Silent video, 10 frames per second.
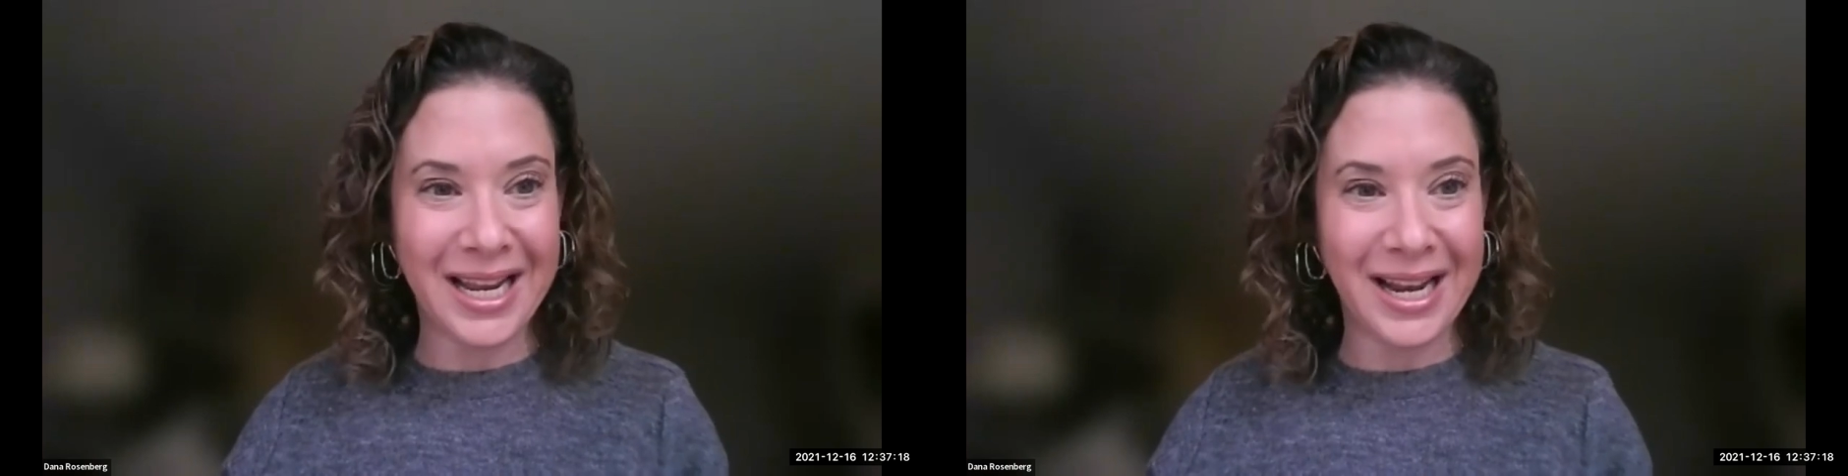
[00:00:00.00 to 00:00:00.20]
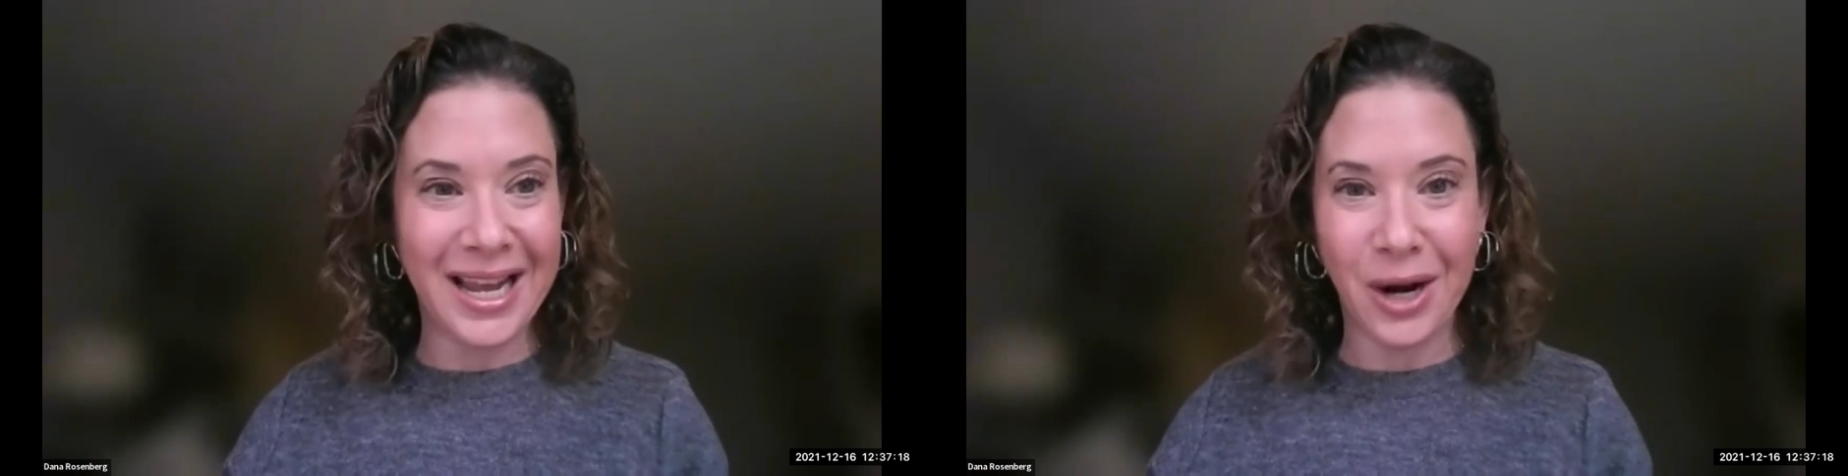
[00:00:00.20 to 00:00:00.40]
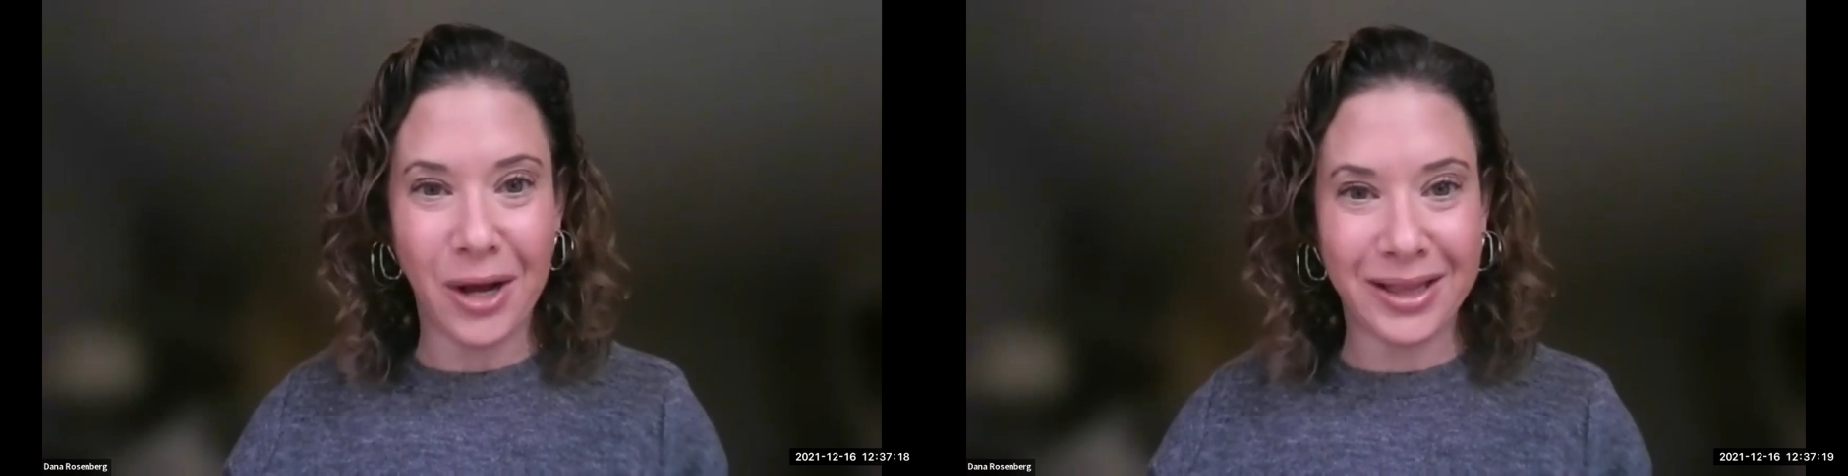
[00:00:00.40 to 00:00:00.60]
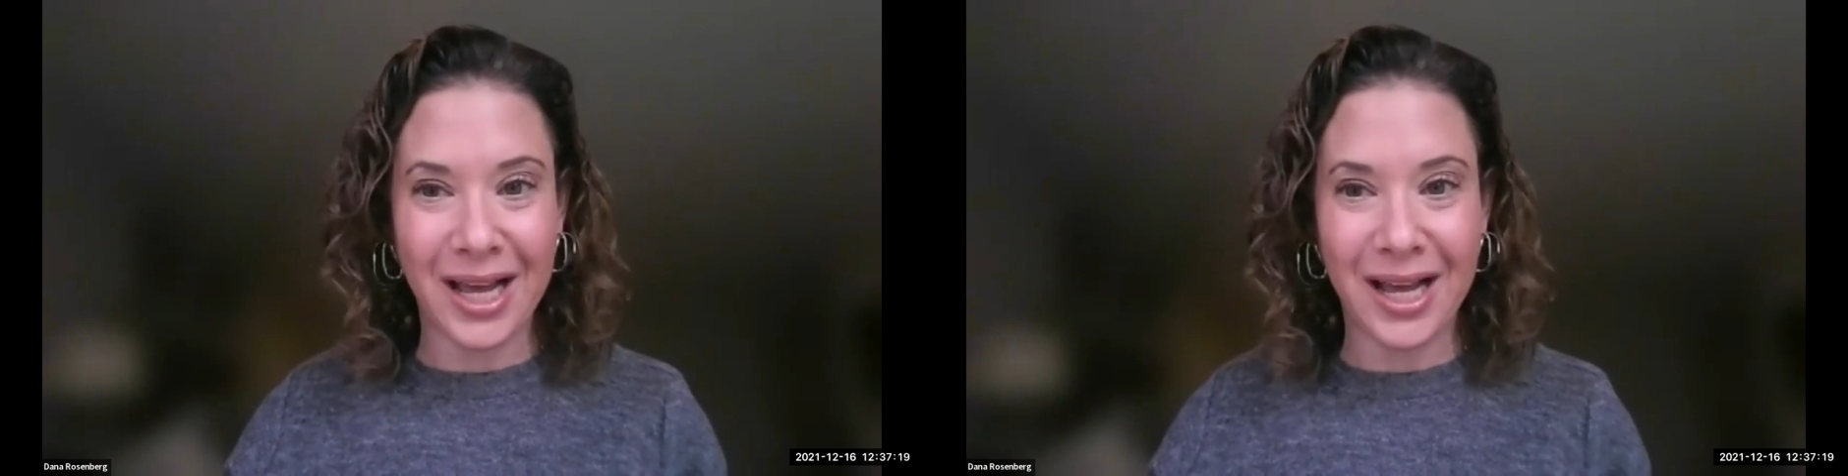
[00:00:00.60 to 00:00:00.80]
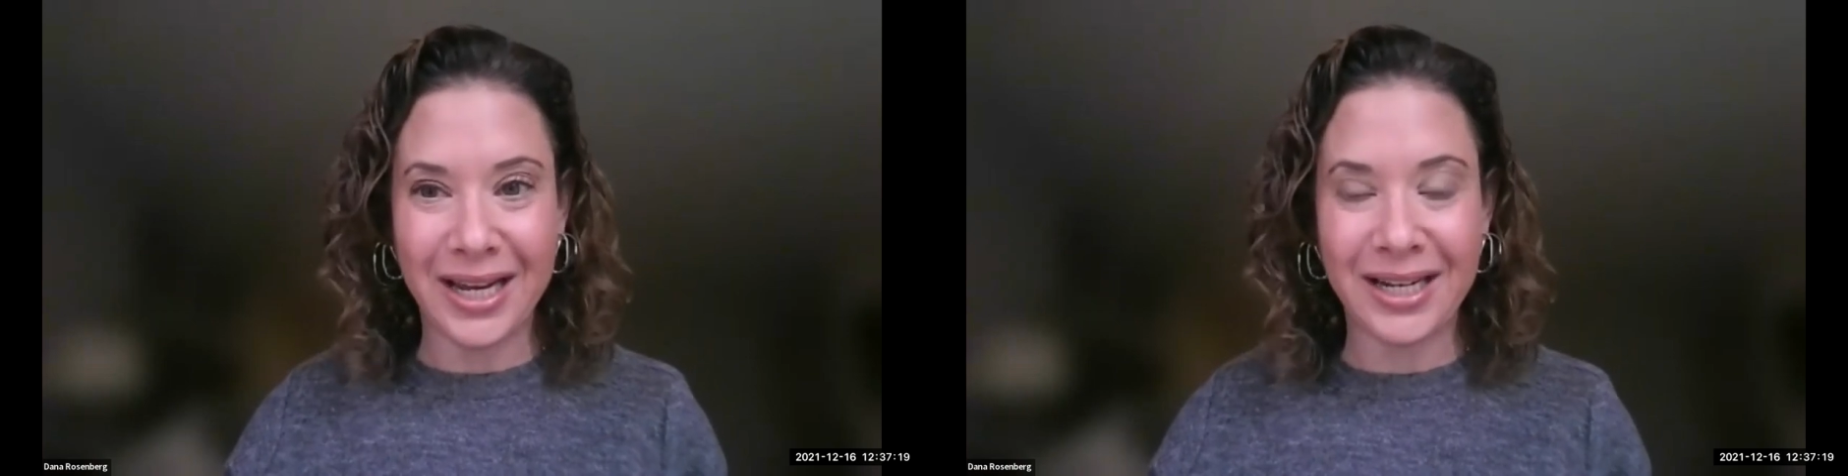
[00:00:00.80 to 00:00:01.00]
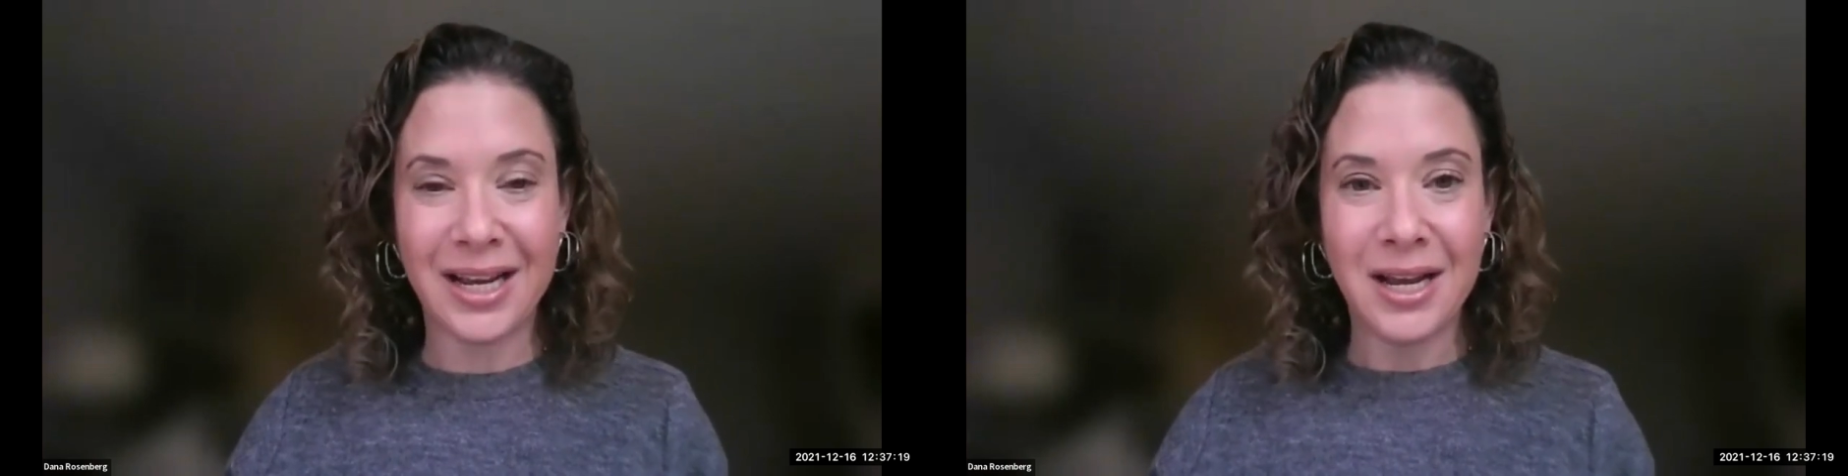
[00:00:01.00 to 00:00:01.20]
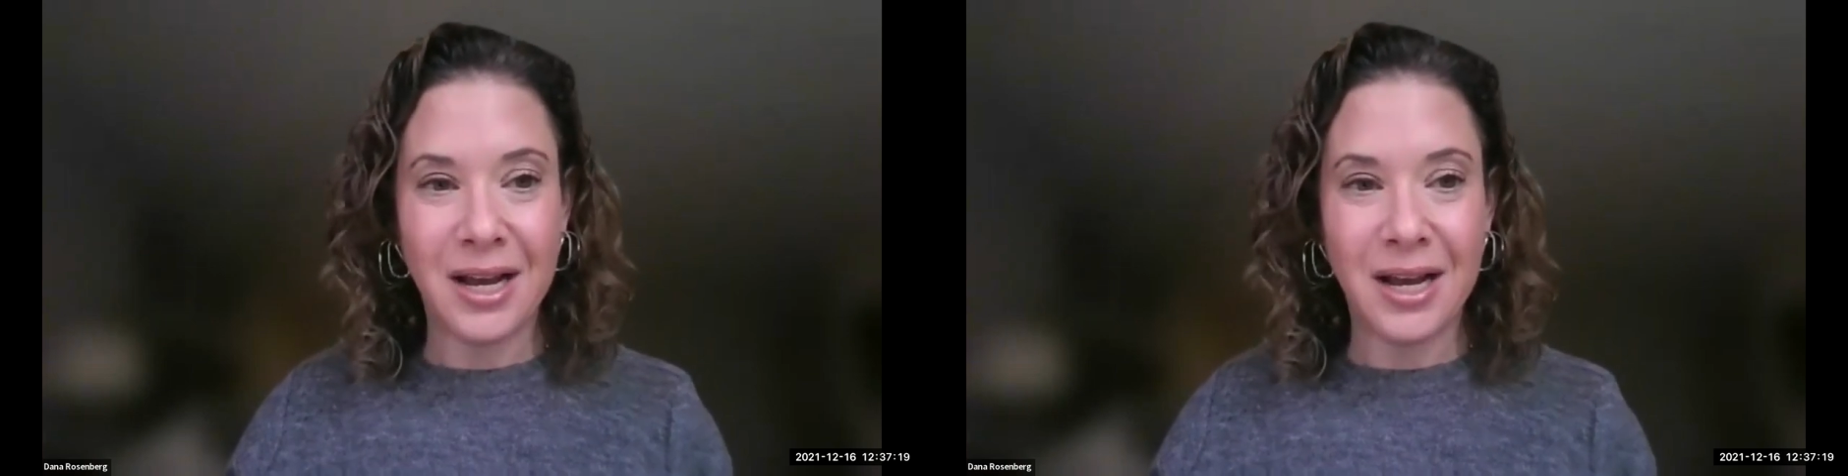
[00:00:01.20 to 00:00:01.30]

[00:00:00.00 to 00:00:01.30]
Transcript: And online.